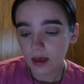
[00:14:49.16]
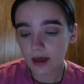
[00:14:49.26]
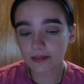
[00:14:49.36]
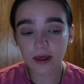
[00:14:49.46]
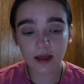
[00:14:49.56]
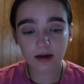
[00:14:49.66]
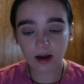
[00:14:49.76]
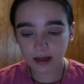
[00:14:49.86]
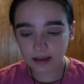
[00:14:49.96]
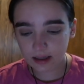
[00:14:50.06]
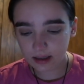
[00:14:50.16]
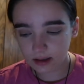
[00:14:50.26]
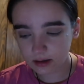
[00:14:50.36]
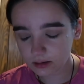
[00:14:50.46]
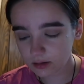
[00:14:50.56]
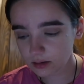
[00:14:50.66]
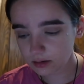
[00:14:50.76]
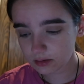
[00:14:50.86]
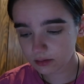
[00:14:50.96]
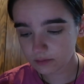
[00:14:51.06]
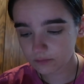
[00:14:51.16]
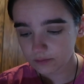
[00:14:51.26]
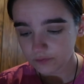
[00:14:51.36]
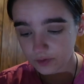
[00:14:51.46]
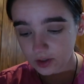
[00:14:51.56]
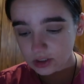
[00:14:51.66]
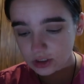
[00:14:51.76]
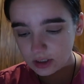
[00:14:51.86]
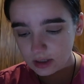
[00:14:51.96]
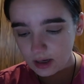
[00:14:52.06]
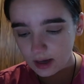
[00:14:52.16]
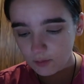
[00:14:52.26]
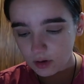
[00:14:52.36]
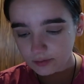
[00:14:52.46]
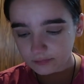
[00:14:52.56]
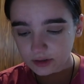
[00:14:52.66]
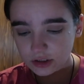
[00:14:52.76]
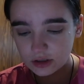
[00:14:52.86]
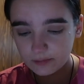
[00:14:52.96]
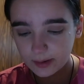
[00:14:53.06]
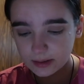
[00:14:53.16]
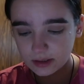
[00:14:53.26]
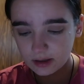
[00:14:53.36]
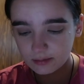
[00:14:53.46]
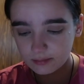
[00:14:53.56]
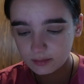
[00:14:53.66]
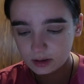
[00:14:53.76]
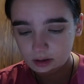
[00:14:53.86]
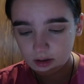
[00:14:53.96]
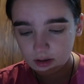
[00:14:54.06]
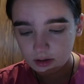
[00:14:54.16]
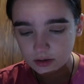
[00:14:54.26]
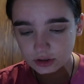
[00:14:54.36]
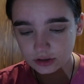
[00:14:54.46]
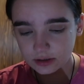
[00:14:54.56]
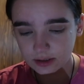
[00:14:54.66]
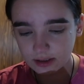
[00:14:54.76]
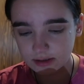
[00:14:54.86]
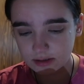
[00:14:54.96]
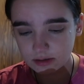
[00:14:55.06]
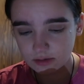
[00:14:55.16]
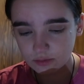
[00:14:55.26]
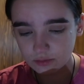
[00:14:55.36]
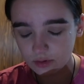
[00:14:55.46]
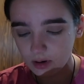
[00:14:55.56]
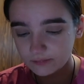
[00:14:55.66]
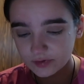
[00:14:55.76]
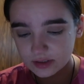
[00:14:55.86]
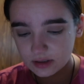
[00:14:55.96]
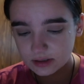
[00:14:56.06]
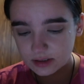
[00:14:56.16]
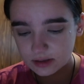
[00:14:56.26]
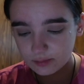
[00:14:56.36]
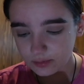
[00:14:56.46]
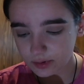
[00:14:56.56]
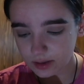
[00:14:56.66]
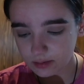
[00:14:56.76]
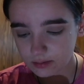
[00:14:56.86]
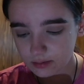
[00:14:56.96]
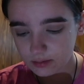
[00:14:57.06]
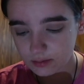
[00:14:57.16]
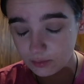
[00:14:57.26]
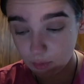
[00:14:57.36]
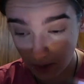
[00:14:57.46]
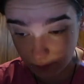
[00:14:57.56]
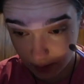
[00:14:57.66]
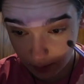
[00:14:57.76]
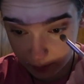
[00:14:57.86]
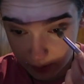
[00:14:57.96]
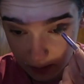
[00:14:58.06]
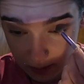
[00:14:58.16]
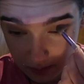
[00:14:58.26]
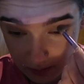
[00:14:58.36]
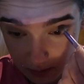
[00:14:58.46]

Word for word: And then I can finish it. I want to finish it by the time she decides to come visit us at some point, whenever that will be.